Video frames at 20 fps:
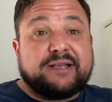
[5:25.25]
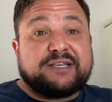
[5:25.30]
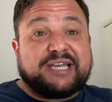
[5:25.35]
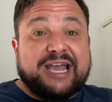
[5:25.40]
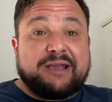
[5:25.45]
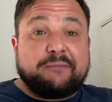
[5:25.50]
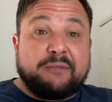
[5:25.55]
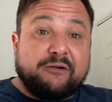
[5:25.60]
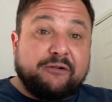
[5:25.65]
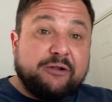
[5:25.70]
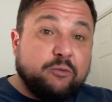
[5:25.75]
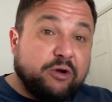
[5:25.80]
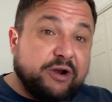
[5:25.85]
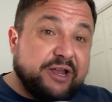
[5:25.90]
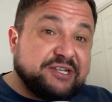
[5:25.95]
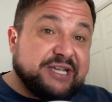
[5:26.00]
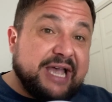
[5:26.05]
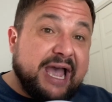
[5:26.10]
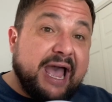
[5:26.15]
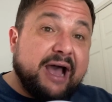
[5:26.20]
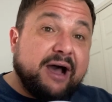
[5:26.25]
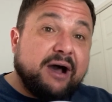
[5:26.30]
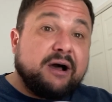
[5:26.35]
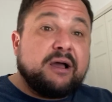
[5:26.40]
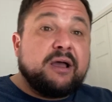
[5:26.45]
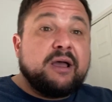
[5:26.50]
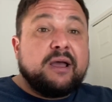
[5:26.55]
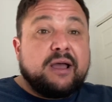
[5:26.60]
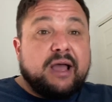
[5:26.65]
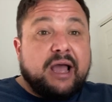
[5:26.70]
take Murray Wallace out
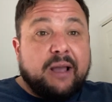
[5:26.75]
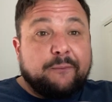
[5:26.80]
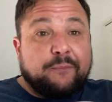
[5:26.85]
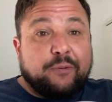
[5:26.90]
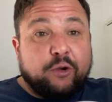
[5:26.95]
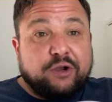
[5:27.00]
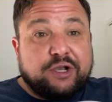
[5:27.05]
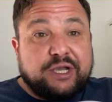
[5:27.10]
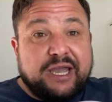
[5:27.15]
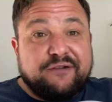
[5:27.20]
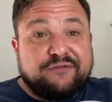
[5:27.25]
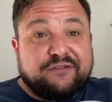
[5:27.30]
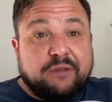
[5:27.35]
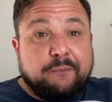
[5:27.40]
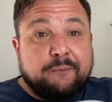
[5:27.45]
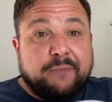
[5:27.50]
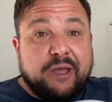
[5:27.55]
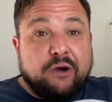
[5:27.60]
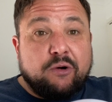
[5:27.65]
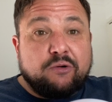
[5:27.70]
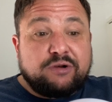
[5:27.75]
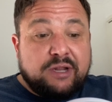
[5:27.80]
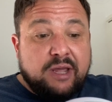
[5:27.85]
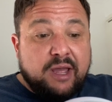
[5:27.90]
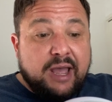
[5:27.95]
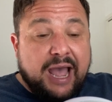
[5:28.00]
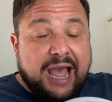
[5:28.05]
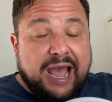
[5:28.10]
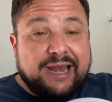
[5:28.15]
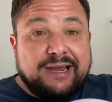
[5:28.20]
and put Kieftenbeld
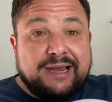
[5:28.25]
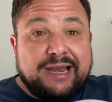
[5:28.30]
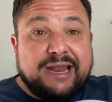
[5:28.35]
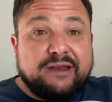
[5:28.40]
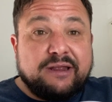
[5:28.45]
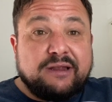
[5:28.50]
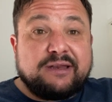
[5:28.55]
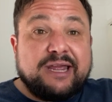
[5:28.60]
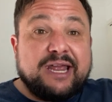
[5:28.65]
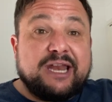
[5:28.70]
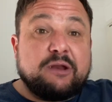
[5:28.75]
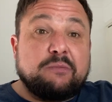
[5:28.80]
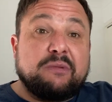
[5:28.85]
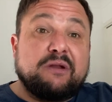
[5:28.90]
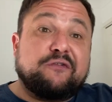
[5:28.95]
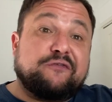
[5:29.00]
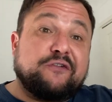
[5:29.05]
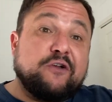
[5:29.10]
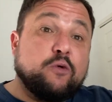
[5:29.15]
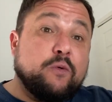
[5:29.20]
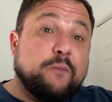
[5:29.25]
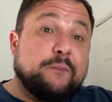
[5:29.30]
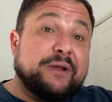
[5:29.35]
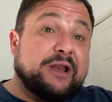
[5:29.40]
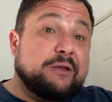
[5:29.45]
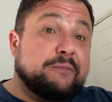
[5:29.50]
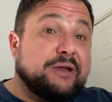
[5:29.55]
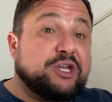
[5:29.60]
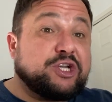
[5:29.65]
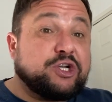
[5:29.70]
and Leonard in the midfield with
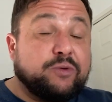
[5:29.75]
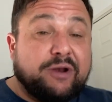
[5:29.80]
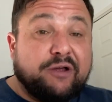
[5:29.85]
Billy Mitchell.